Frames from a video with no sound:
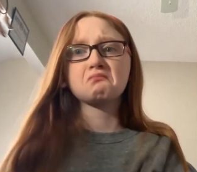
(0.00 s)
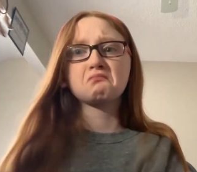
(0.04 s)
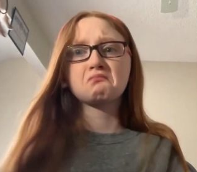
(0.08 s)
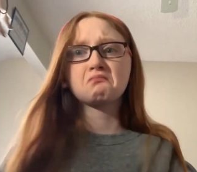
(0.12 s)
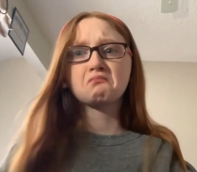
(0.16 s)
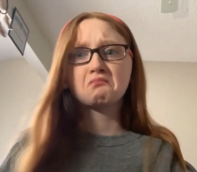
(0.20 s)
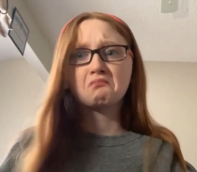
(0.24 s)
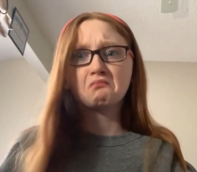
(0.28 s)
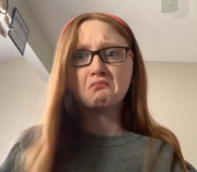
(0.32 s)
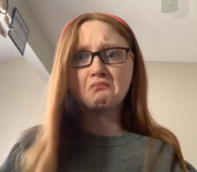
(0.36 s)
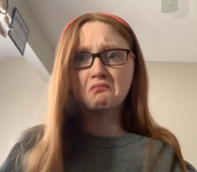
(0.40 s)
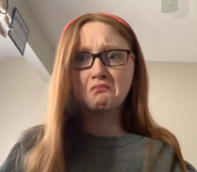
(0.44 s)

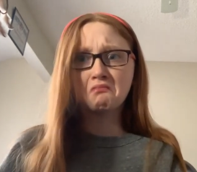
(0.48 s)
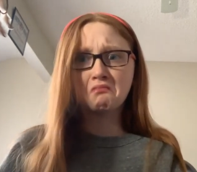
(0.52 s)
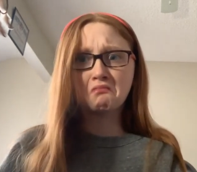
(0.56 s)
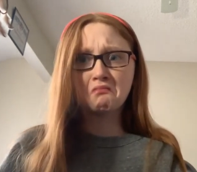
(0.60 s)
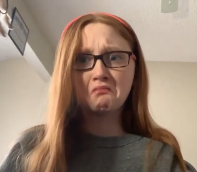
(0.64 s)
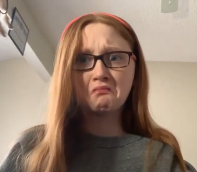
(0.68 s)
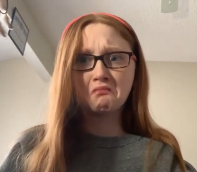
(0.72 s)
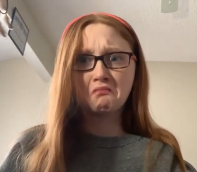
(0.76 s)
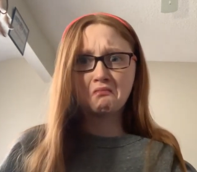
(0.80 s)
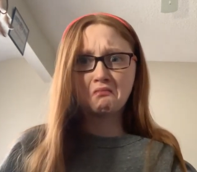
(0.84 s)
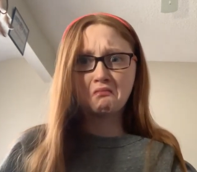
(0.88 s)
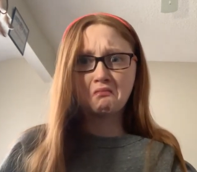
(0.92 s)

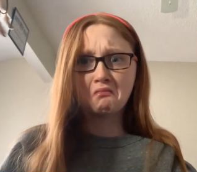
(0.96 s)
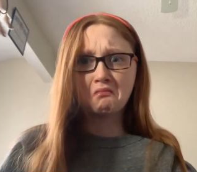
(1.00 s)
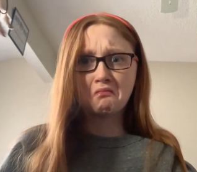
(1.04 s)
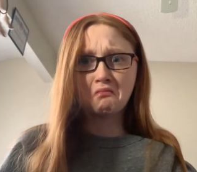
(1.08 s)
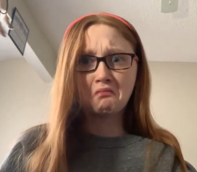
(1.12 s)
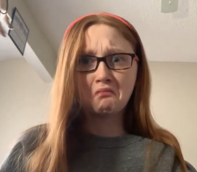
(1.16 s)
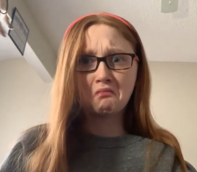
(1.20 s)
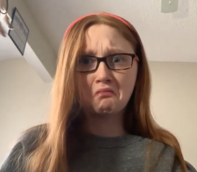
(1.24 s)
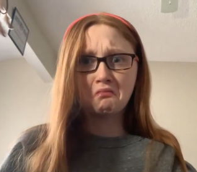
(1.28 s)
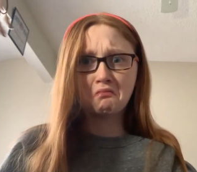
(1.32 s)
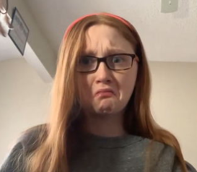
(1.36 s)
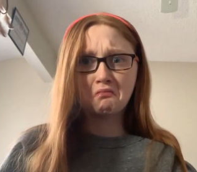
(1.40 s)

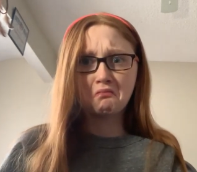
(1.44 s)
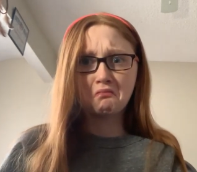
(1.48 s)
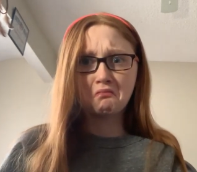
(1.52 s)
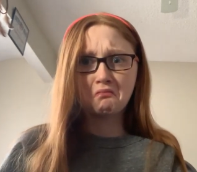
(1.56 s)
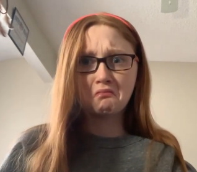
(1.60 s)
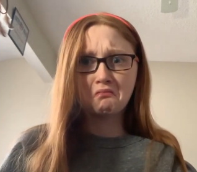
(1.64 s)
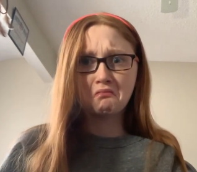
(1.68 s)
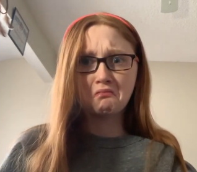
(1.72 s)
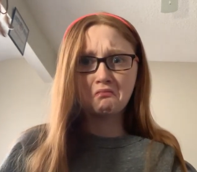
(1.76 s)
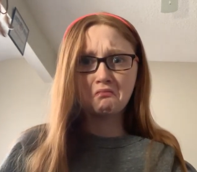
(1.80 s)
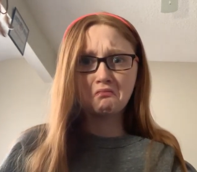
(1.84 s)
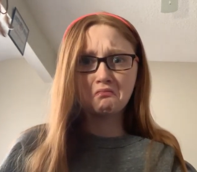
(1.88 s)

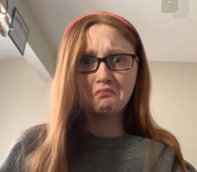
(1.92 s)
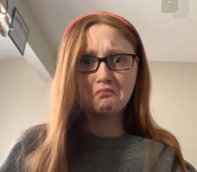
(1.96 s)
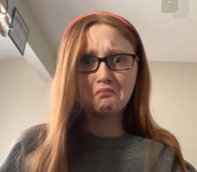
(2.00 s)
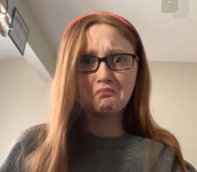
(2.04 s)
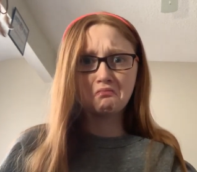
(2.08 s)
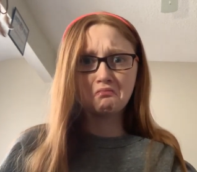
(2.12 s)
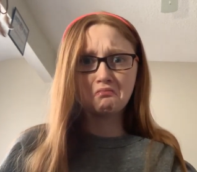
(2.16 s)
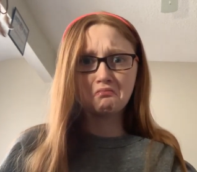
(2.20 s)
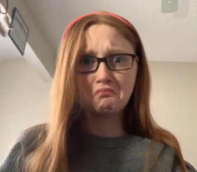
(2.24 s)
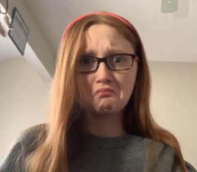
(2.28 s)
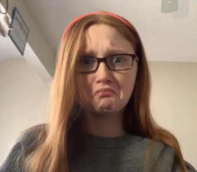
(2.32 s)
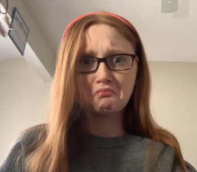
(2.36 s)

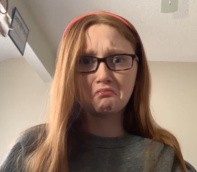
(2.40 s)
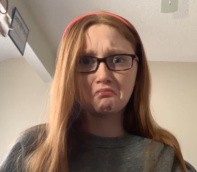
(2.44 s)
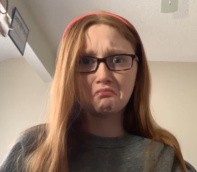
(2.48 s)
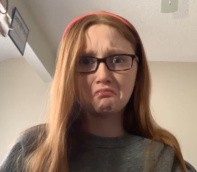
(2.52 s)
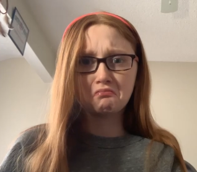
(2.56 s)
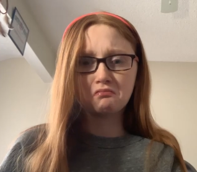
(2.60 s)
[no speech]